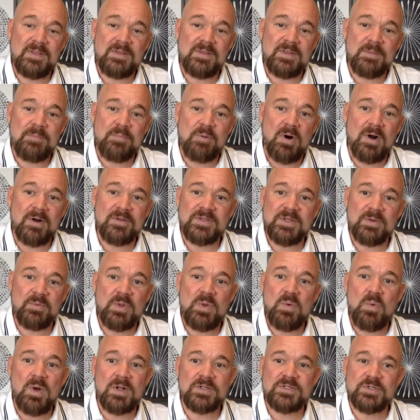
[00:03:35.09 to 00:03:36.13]
the, the part that
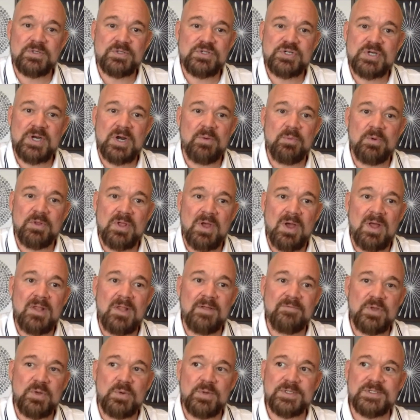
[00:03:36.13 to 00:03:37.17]
we want to share with
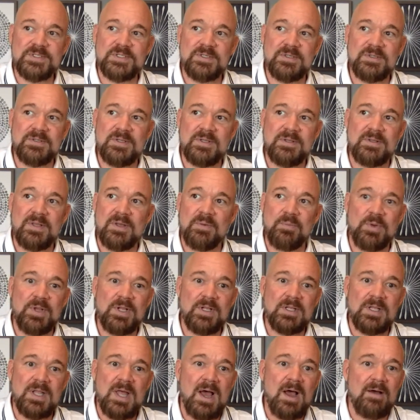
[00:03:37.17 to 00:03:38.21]
all of you is that
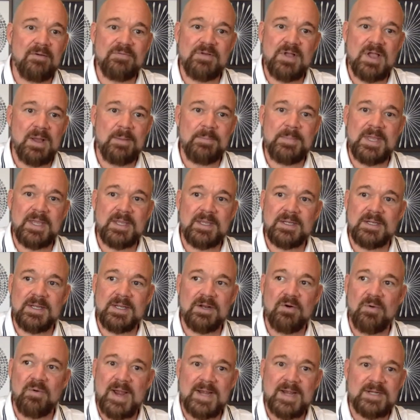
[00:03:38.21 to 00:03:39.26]
we love coming
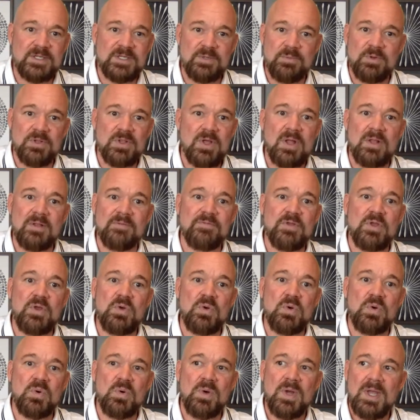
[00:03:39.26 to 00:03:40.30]
and interacting with all of
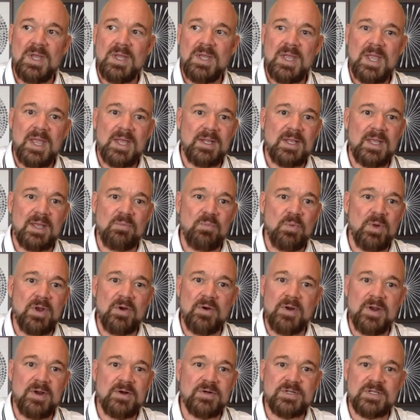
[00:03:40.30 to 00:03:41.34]
you. And, and
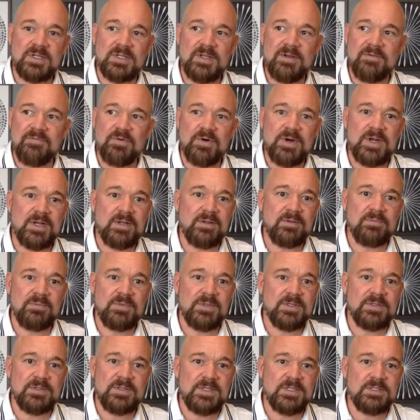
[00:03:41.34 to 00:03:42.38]
we are here delivering
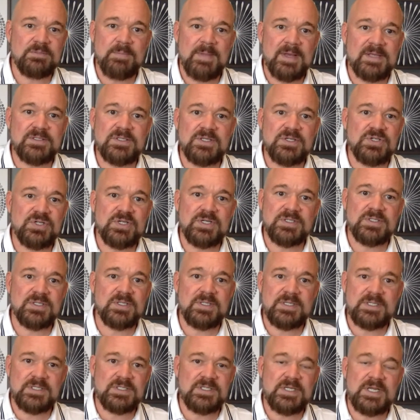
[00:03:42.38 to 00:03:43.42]
th these messages
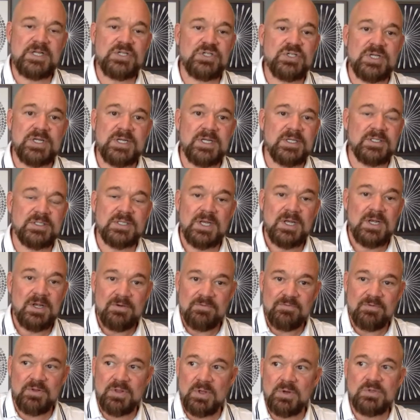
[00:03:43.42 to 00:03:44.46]
and these teachings
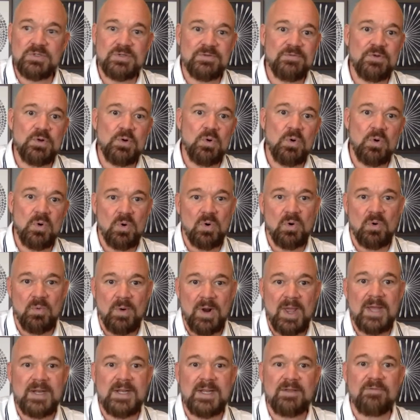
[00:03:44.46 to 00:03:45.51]
for those of you who are
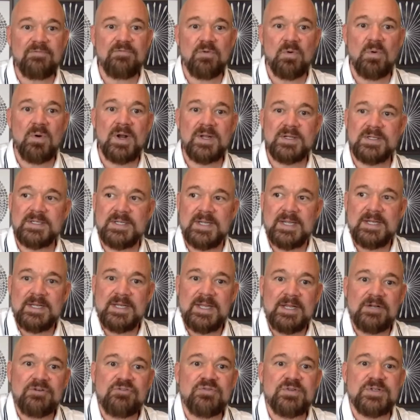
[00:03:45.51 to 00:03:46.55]
ready for it and,
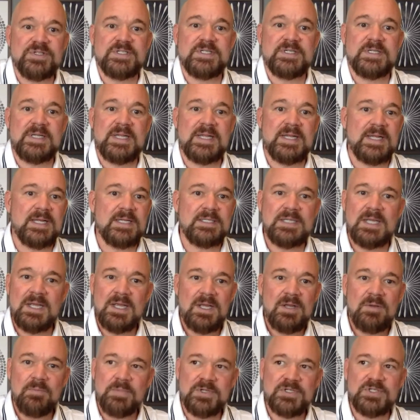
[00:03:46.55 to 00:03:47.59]
and interested in it.
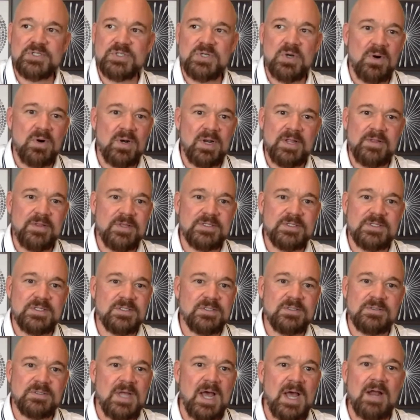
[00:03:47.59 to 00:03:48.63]
But certainly this
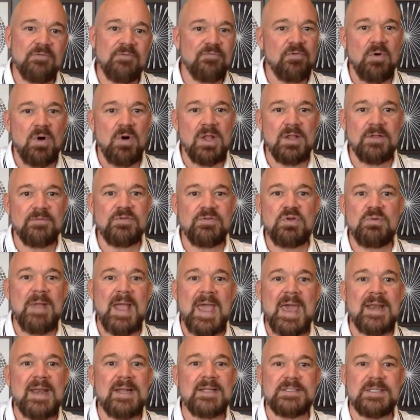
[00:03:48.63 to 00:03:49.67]
is not for all of
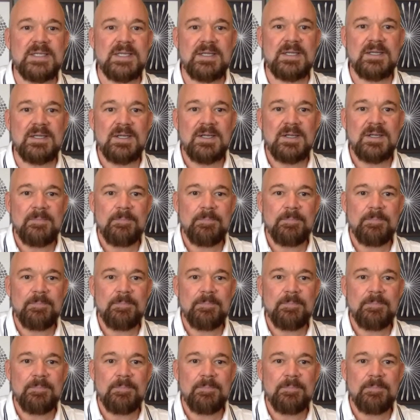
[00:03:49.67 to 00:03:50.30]
humanity.